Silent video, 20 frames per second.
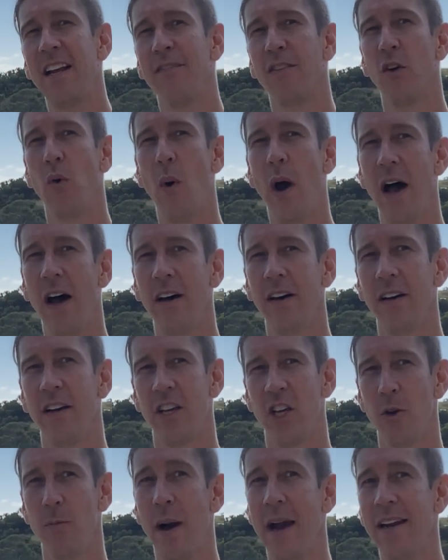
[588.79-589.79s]
for a while,
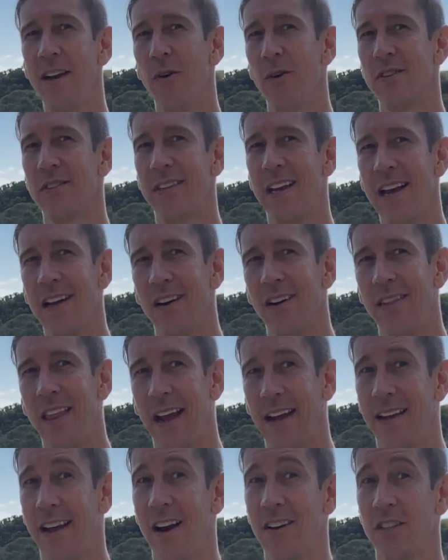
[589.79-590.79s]
you might know a skater that
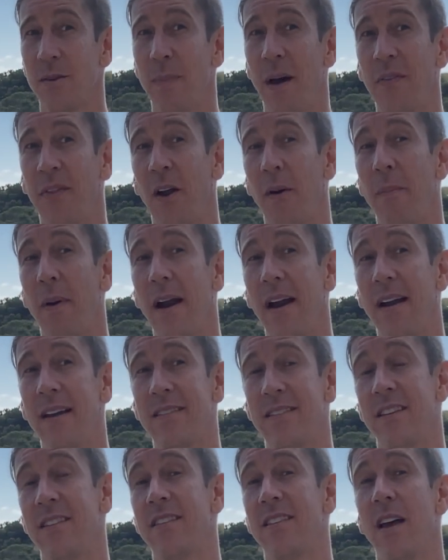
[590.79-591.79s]
cares about their bearings
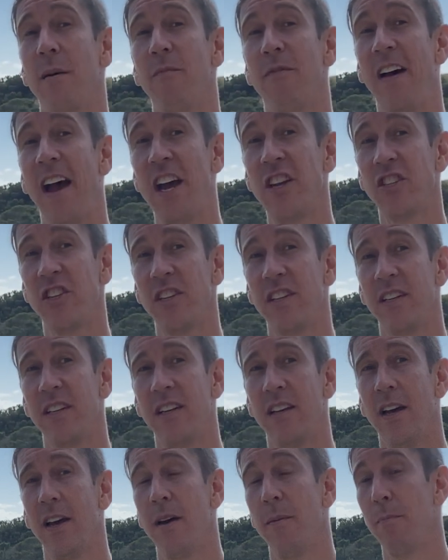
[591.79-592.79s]
in some fashion,
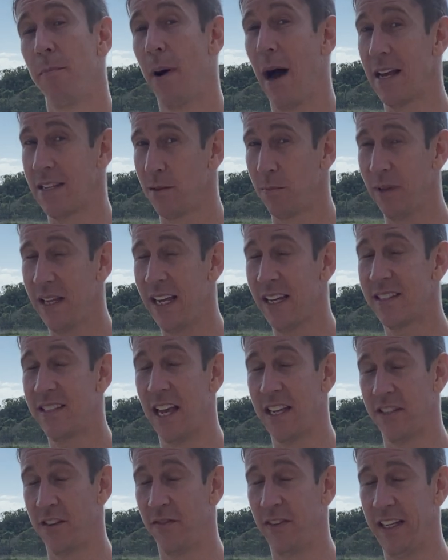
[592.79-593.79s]
possibly
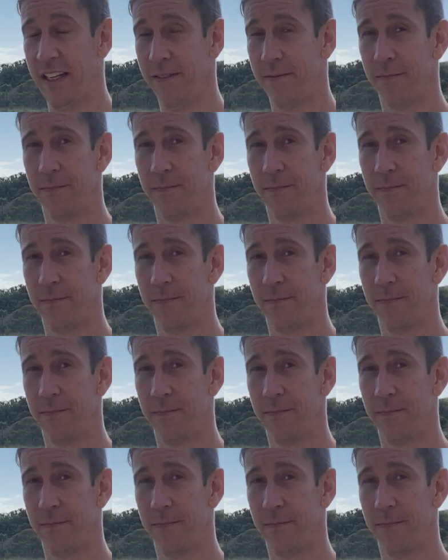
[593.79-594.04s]
excessively.